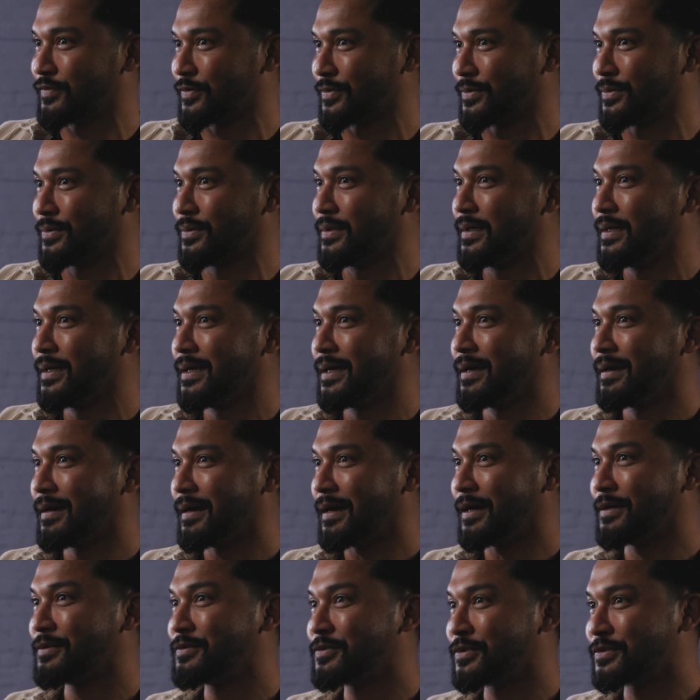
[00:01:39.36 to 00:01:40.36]
through
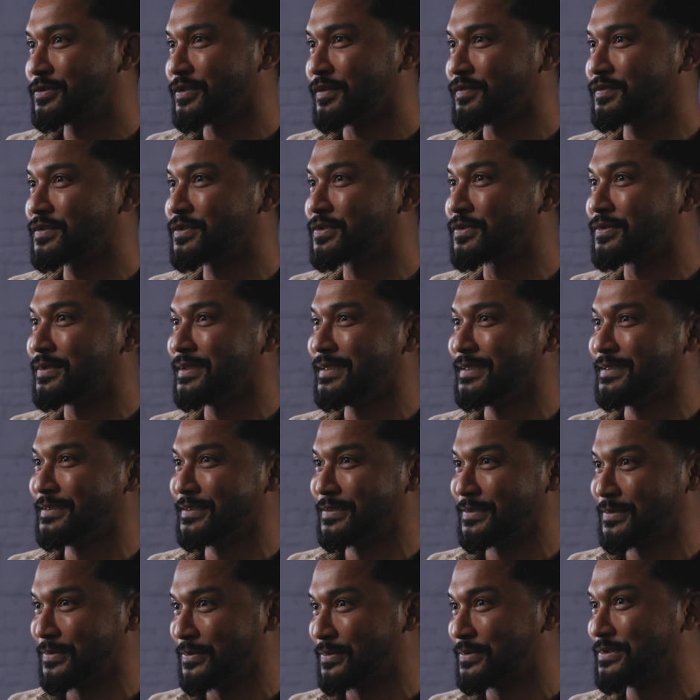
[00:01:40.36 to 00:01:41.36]
hundreds of
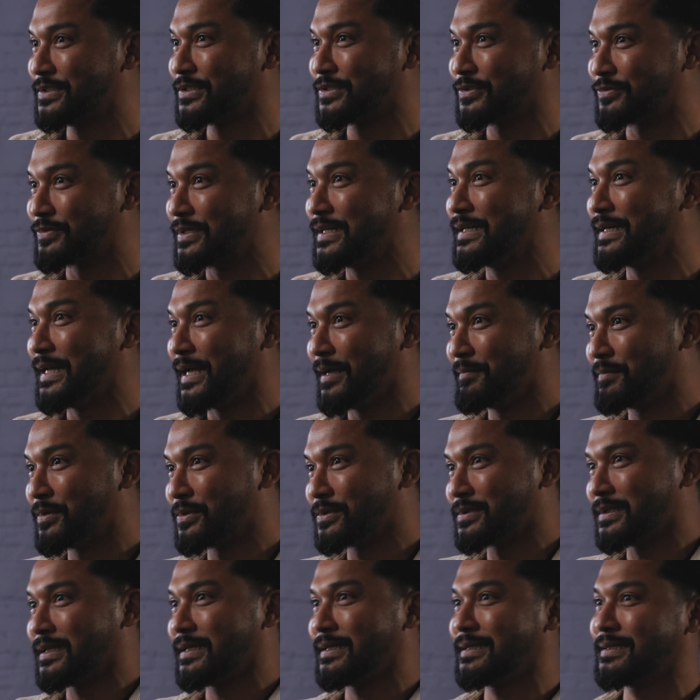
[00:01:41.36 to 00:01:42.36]
screens to just rename
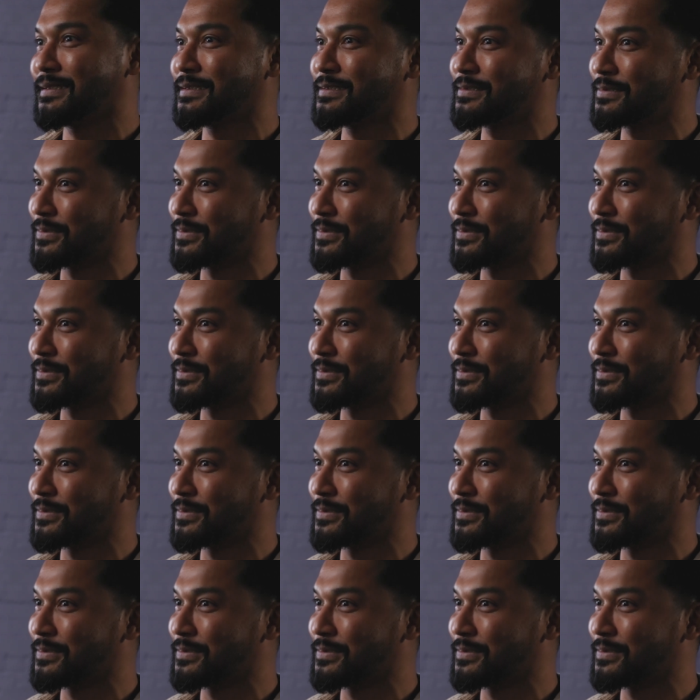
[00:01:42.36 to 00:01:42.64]
those layers.